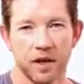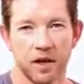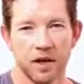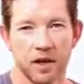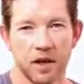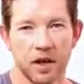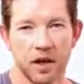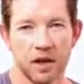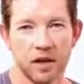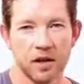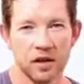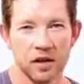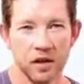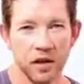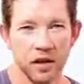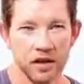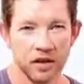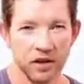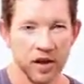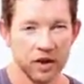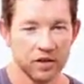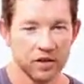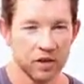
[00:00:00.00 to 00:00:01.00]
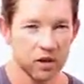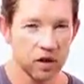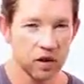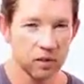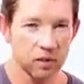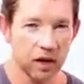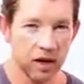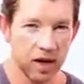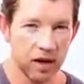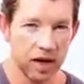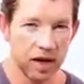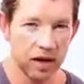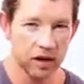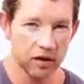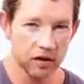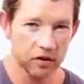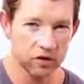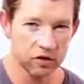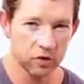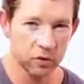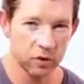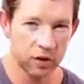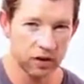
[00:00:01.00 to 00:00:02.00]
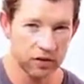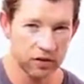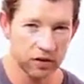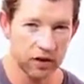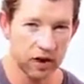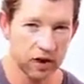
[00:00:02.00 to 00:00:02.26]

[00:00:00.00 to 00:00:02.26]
Okay, that's a little bit harder to squeeze in